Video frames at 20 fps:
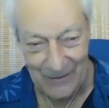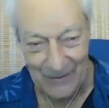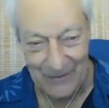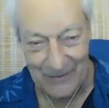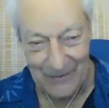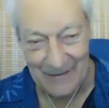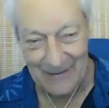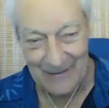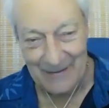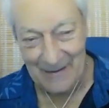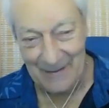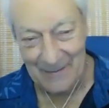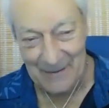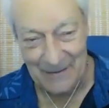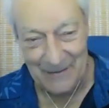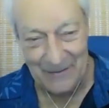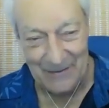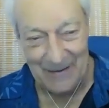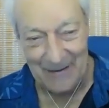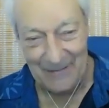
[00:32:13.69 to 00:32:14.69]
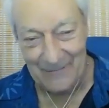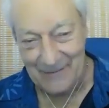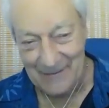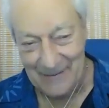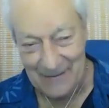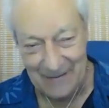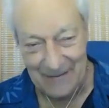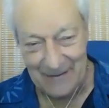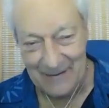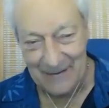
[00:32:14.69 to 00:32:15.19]
Or I mean, do you have a,
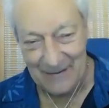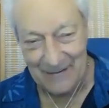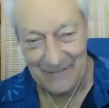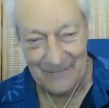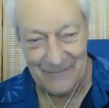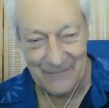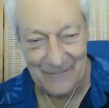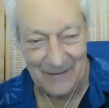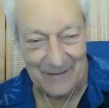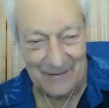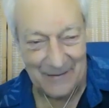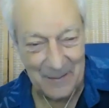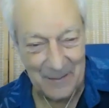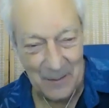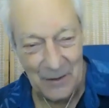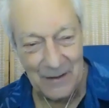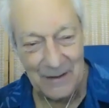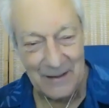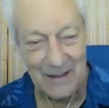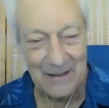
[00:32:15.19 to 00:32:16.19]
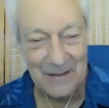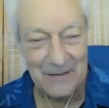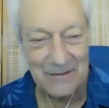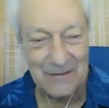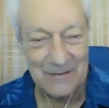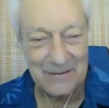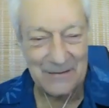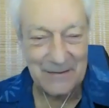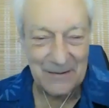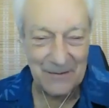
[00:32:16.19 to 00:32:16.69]
any kind of uh,
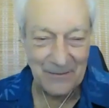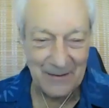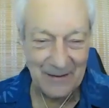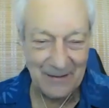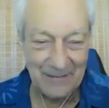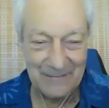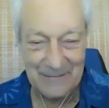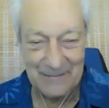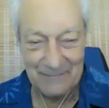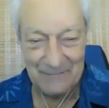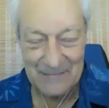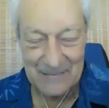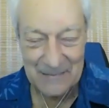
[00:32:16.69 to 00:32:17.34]
communications around